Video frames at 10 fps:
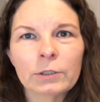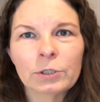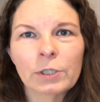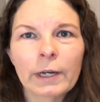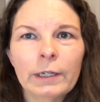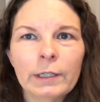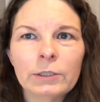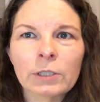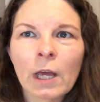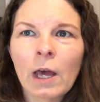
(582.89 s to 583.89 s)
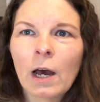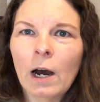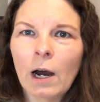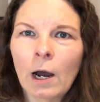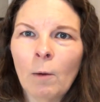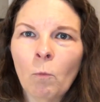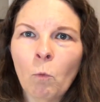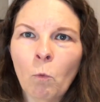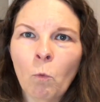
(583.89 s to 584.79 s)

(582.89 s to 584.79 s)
studies um,